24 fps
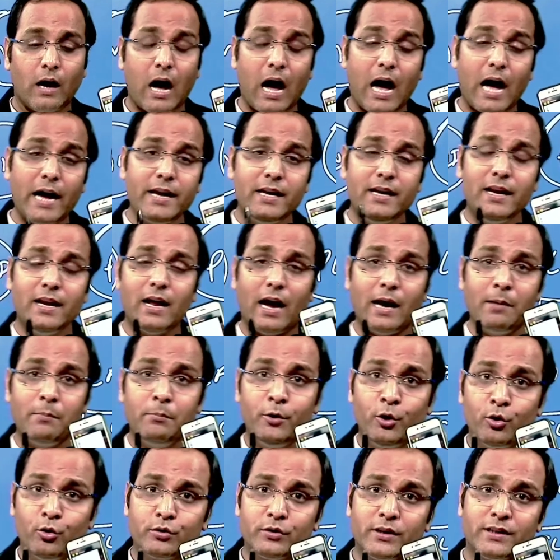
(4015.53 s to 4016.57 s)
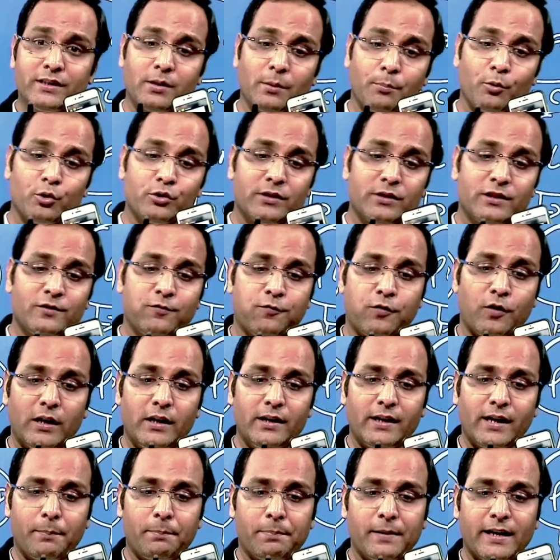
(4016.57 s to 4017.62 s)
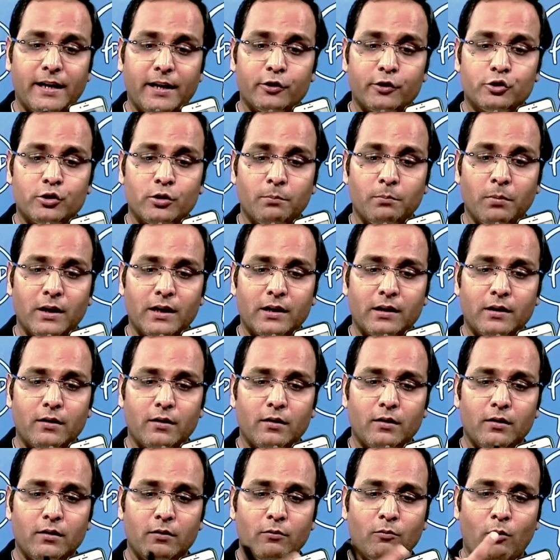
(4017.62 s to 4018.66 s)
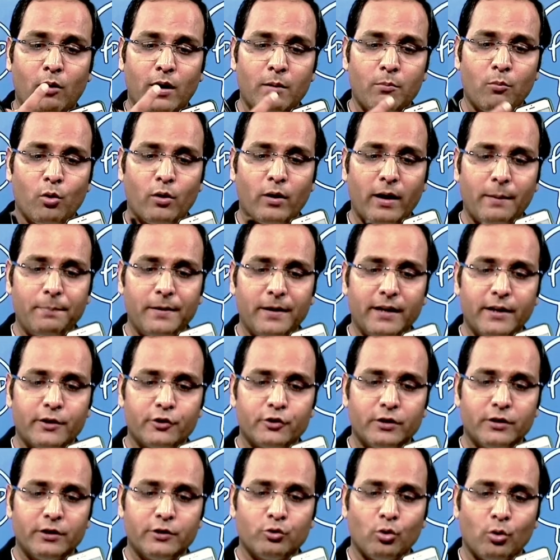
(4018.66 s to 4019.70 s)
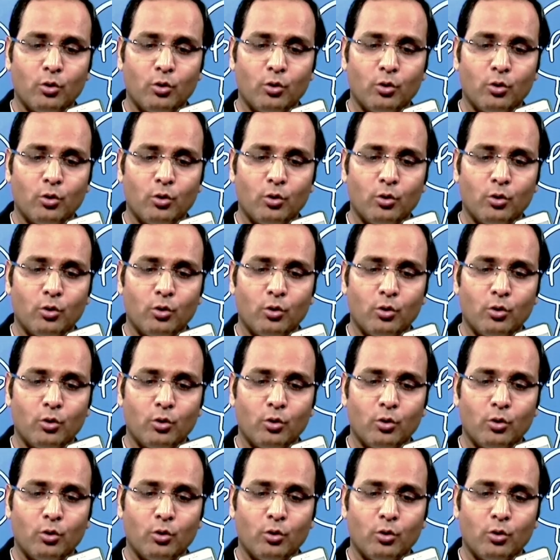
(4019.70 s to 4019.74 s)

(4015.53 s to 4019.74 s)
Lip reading: I'm using, suppose, this front application, but one more application is